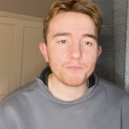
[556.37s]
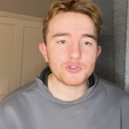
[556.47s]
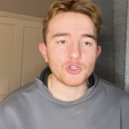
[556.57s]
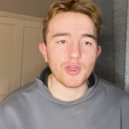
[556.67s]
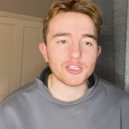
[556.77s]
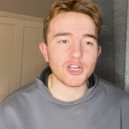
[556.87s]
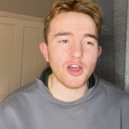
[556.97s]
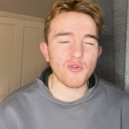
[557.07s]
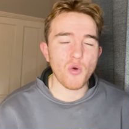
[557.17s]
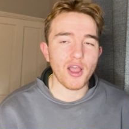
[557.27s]
So that's
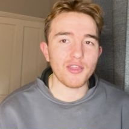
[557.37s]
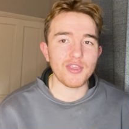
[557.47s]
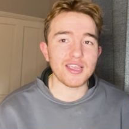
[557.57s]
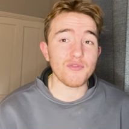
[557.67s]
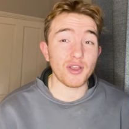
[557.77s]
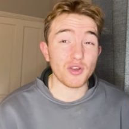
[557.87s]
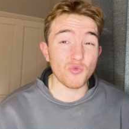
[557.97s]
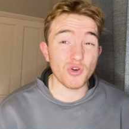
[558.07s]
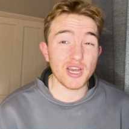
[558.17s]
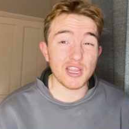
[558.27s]
kind of why I think if I can
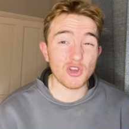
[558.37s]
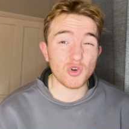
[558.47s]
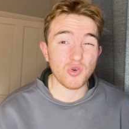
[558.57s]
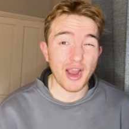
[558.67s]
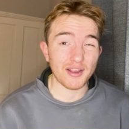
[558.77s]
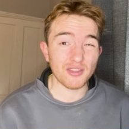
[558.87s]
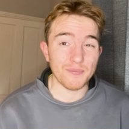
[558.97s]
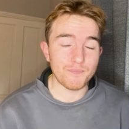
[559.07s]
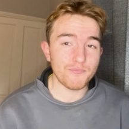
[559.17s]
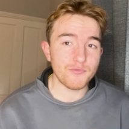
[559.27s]
really crack
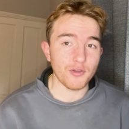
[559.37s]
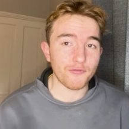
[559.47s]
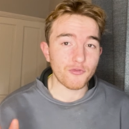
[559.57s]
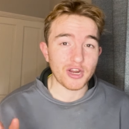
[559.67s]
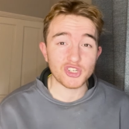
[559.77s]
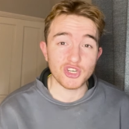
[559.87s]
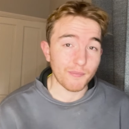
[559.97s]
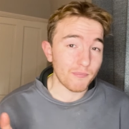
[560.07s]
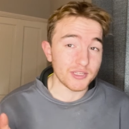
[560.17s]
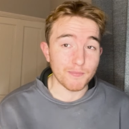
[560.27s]
the, the fresh
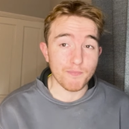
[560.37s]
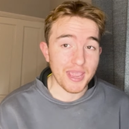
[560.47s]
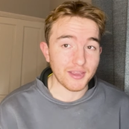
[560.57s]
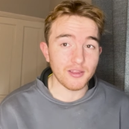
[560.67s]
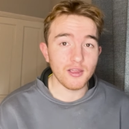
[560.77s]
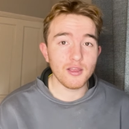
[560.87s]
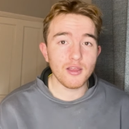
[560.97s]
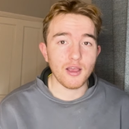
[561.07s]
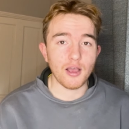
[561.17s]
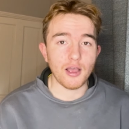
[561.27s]
numbers big
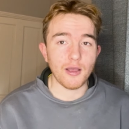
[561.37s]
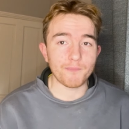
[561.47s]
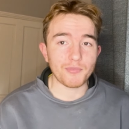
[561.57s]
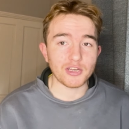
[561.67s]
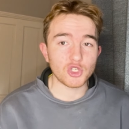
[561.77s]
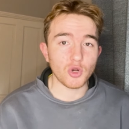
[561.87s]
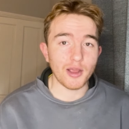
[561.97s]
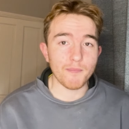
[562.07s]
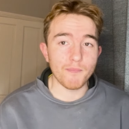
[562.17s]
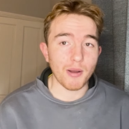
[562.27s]
um, and try
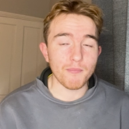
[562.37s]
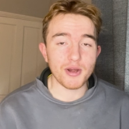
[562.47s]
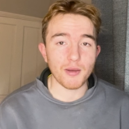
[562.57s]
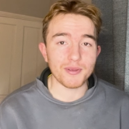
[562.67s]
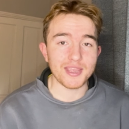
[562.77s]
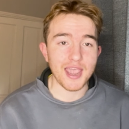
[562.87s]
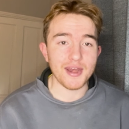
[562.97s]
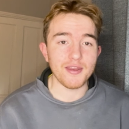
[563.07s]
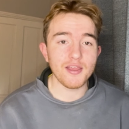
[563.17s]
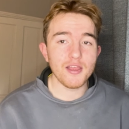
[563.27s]
and bump it up
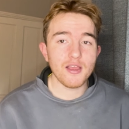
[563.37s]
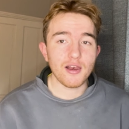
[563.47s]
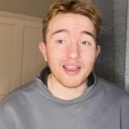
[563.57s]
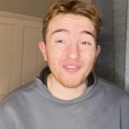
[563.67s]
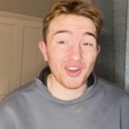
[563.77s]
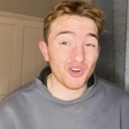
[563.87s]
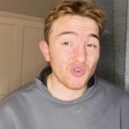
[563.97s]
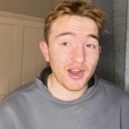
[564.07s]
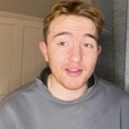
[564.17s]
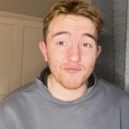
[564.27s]
again, like if I can
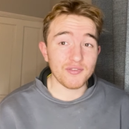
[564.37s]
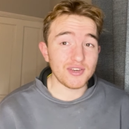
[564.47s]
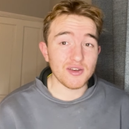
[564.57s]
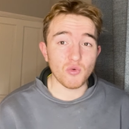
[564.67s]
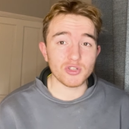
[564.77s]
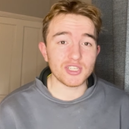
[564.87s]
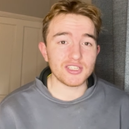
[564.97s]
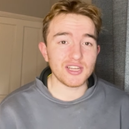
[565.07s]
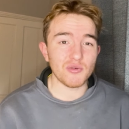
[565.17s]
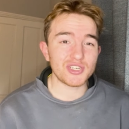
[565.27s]
crack it 15 watts
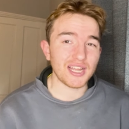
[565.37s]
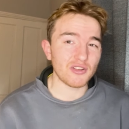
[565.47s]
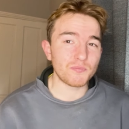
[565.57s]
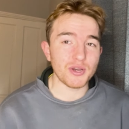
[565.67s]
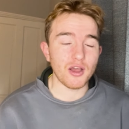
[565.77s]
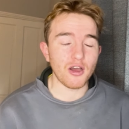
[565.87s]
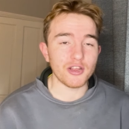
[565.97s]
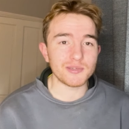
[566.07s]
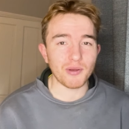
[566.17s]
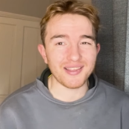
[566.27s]
this year, which sounds
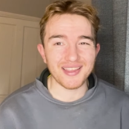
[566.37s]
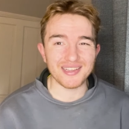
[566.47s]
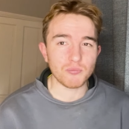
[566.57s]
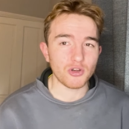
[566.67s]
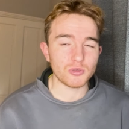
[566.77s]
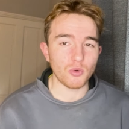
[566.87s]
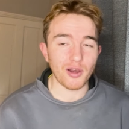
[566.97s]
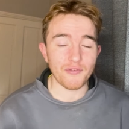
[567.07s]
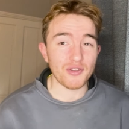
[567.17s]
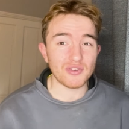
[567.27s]
bananas, but I think it's possible, or
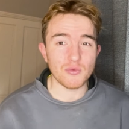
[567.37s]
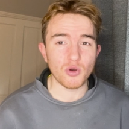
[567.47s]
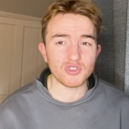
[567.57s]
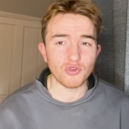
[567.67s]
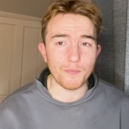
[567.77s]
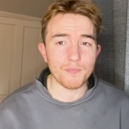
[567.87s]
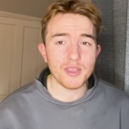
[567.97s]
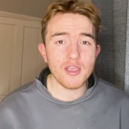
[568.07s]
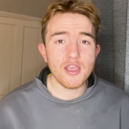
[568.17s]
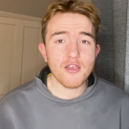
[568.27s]
like 15 watts from,
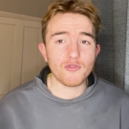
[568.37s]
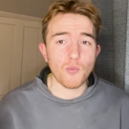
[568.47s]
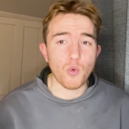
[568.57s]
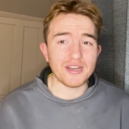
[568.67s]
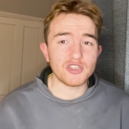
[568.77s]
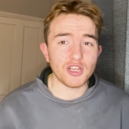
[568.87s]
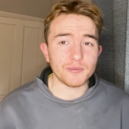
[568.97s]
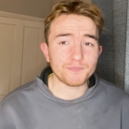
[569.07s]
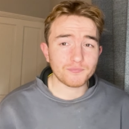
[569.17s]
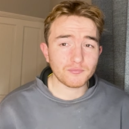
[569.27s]
from winter,